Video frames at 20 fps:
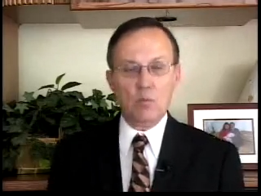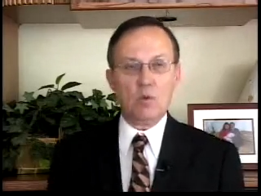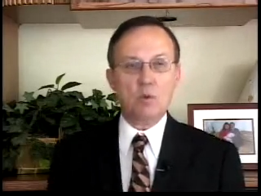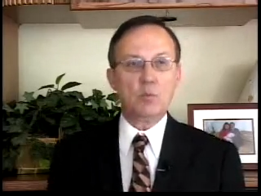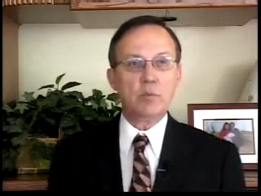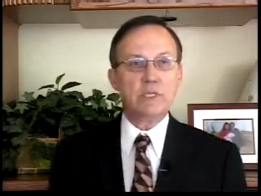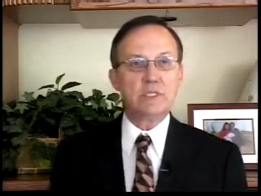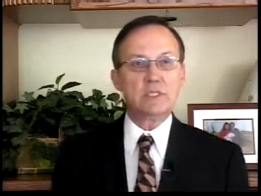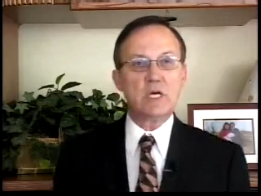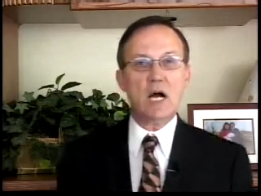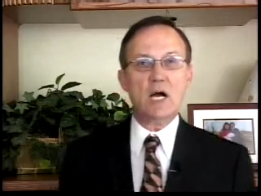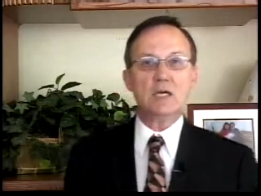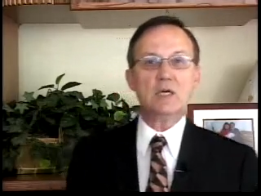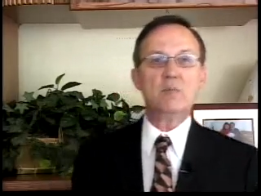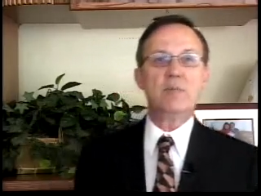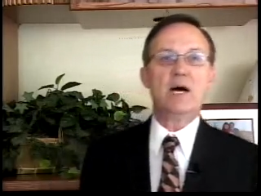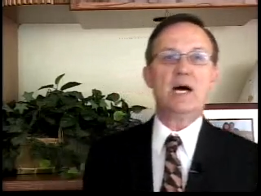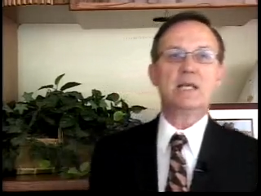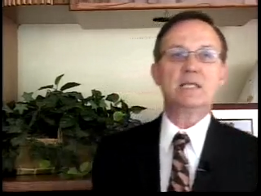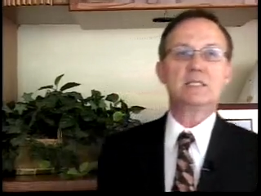When we talk
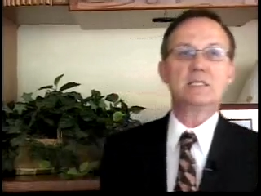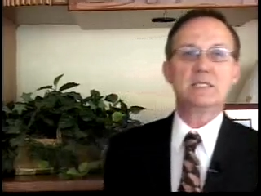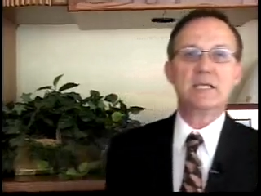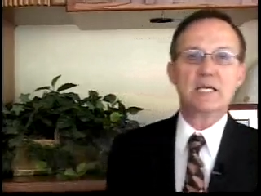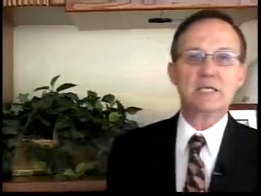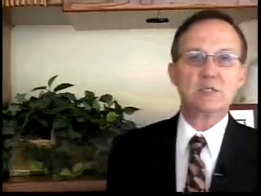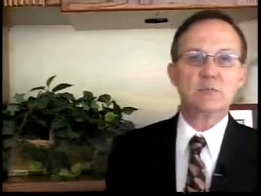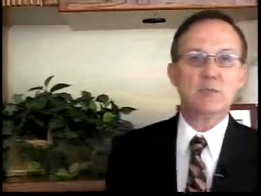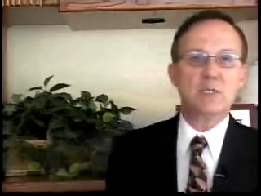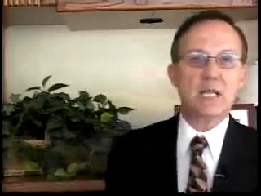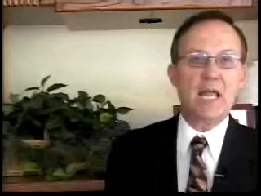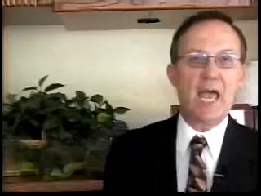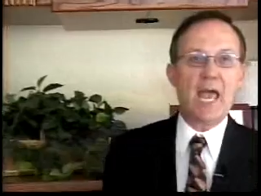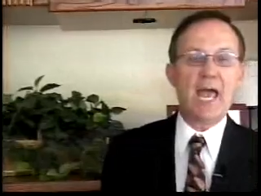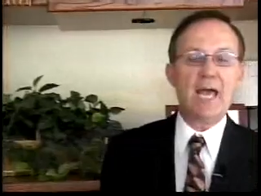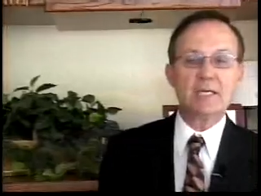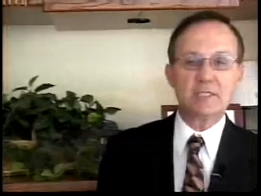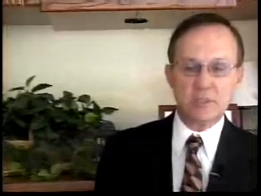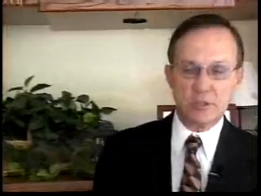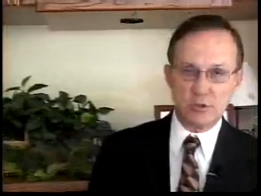about assessment
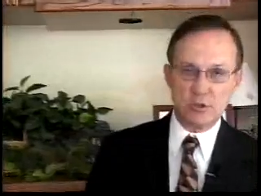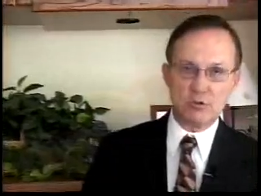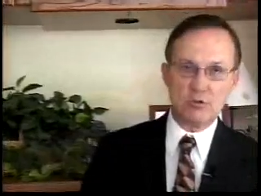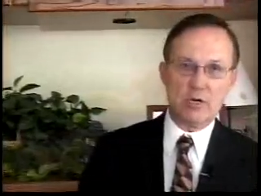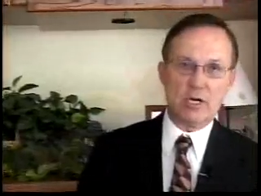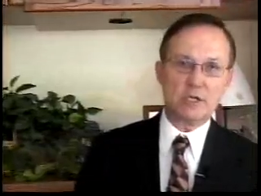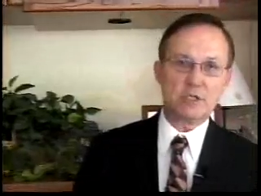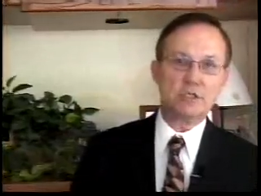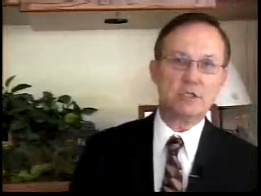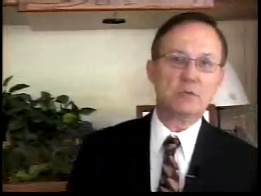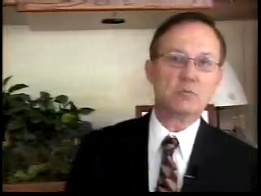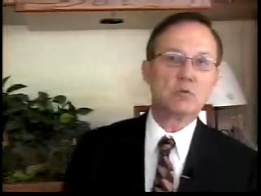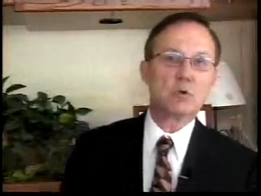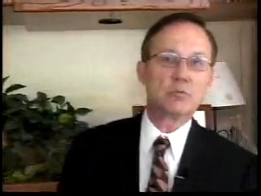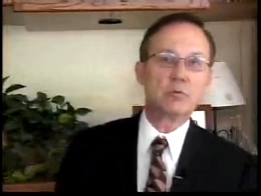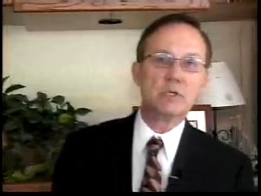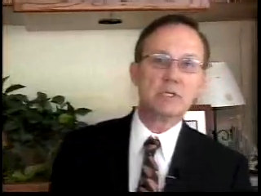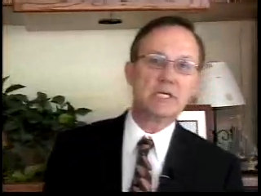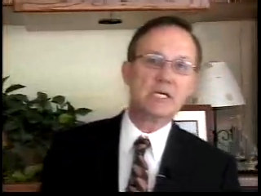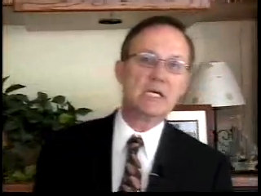as instruction,
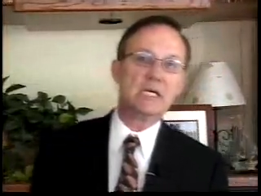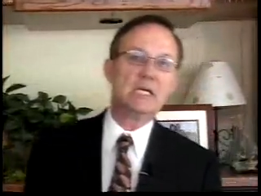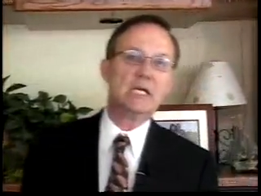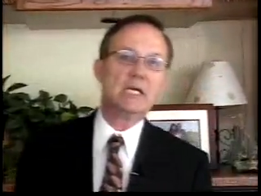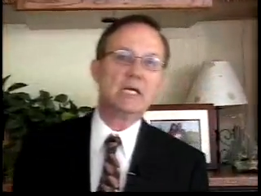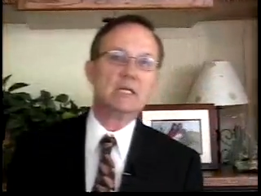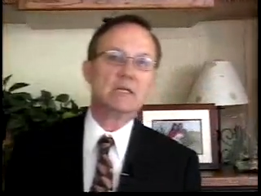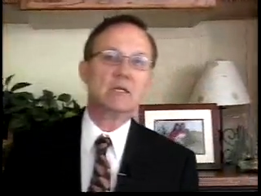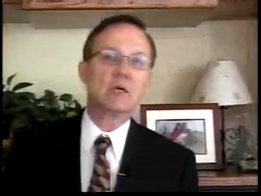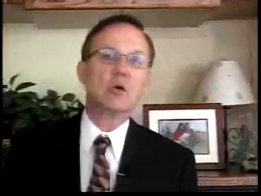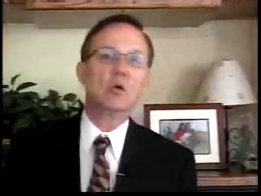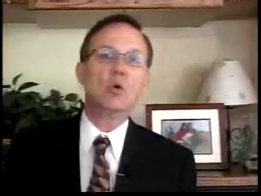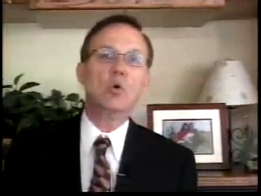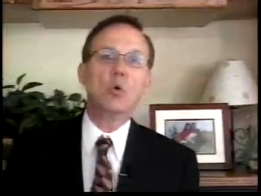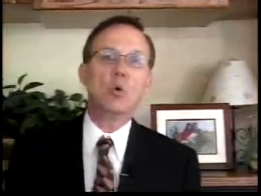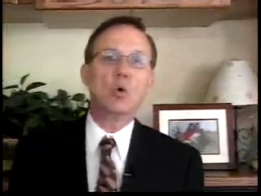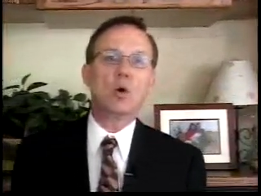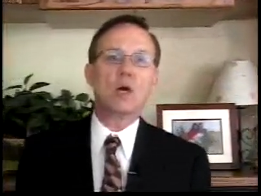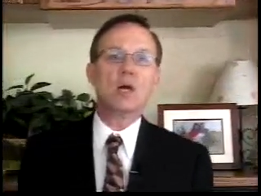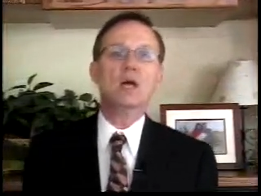we're really getting at the
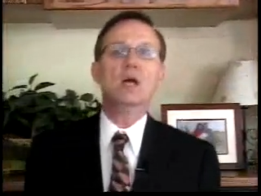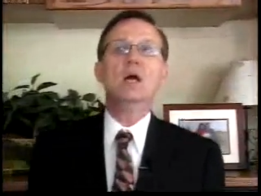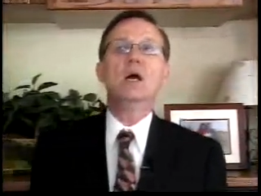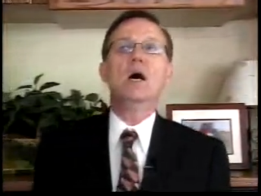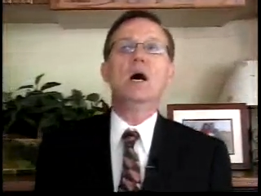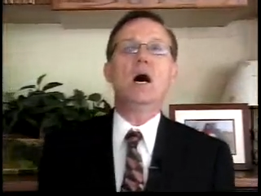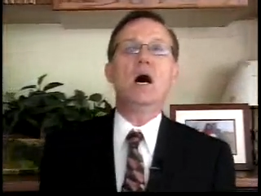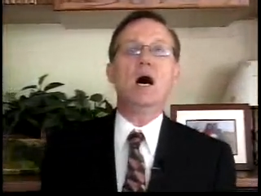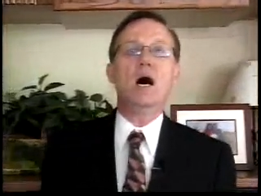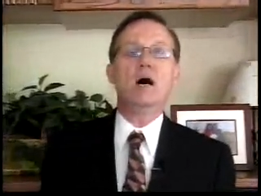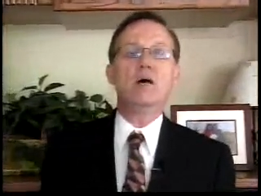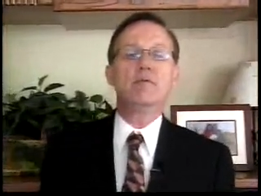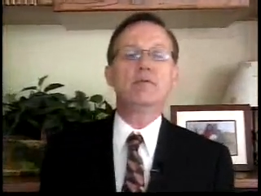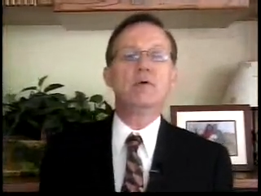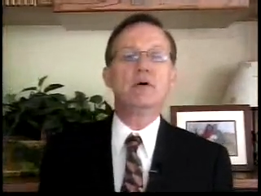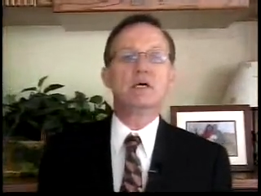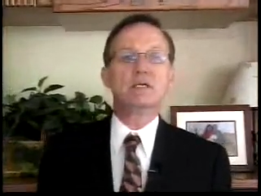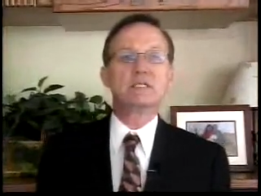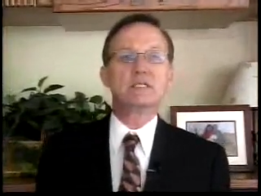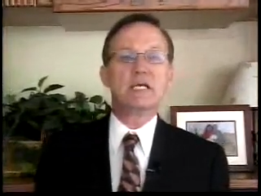core
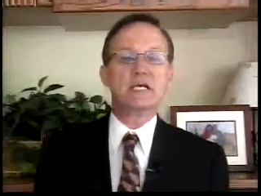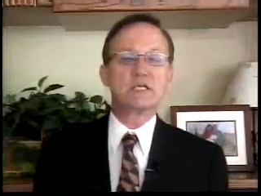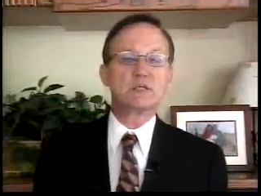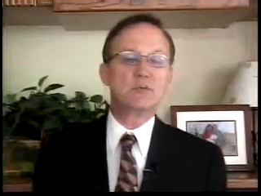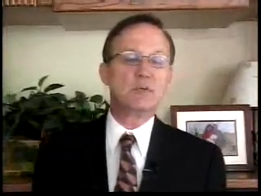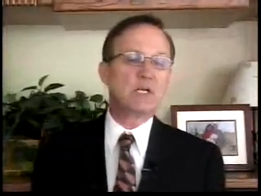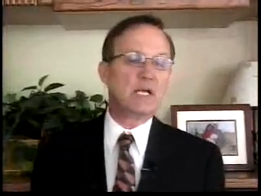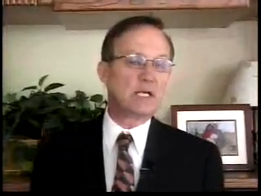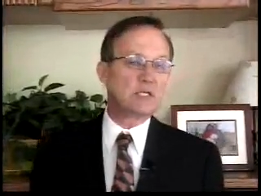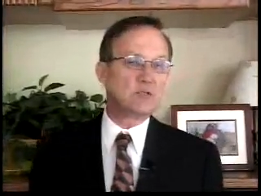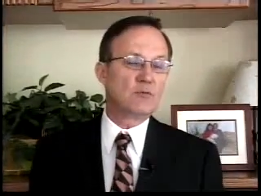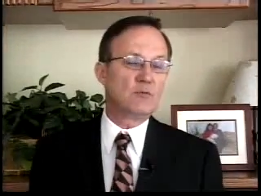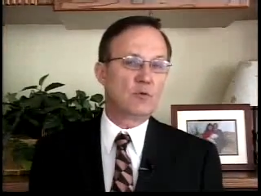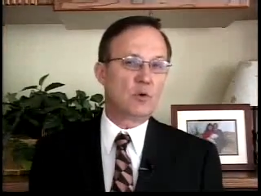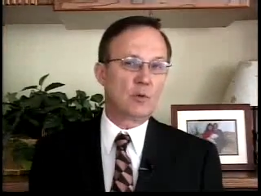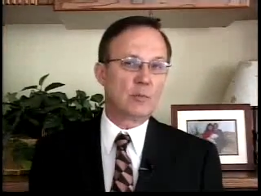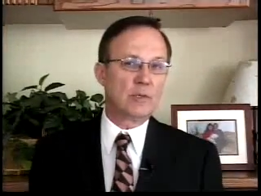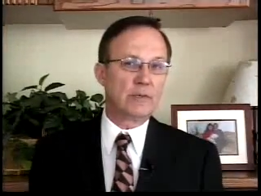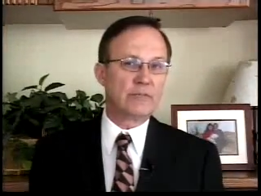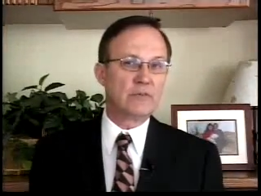of assessment as
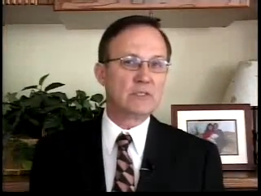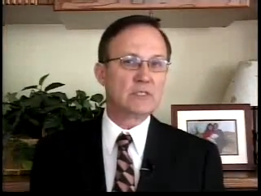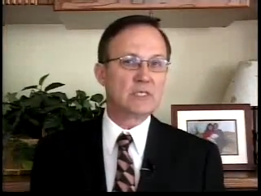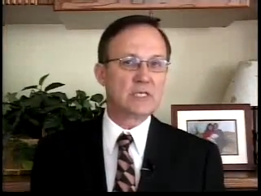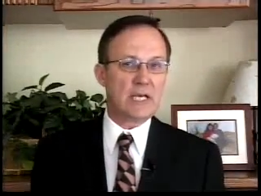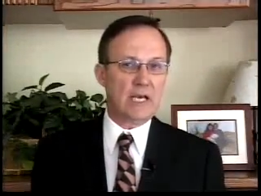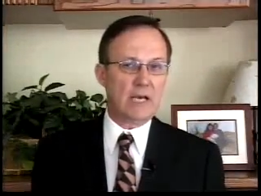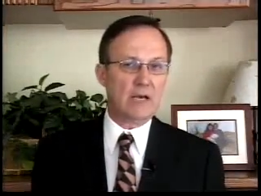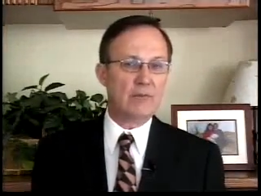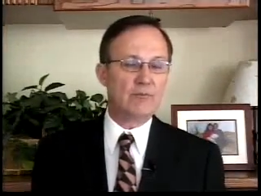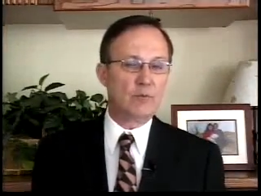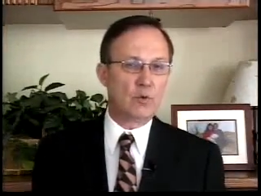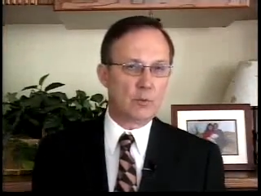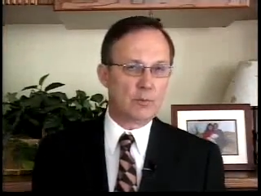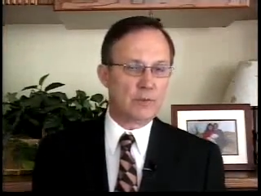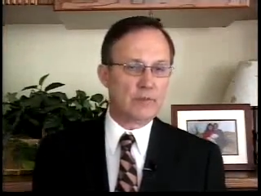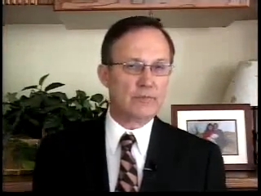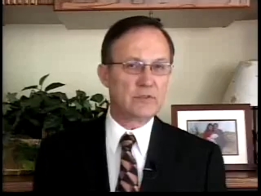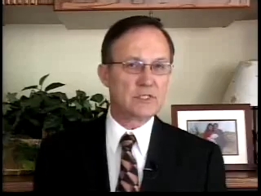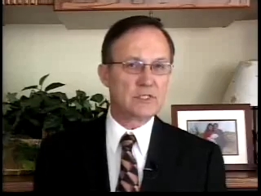
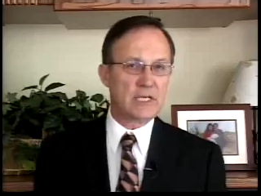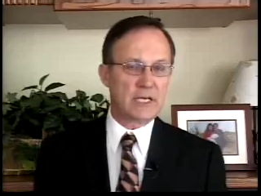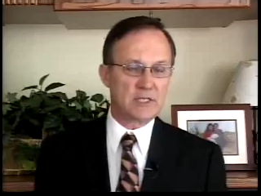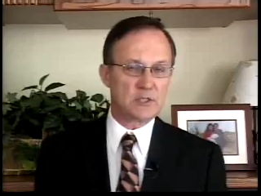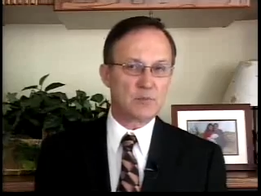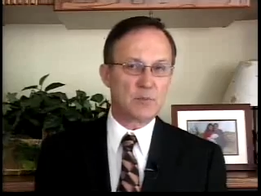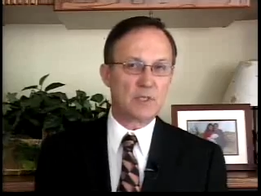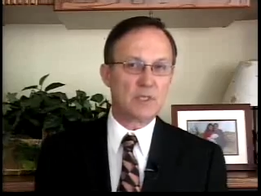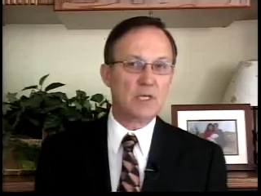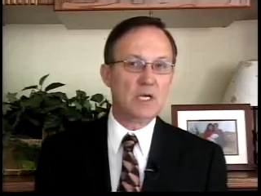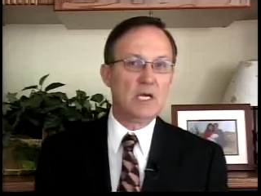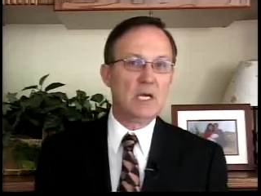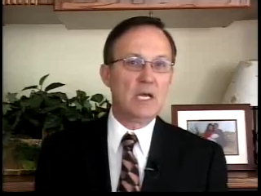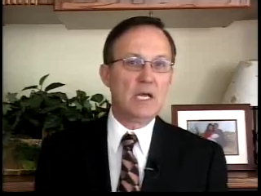formative assessment.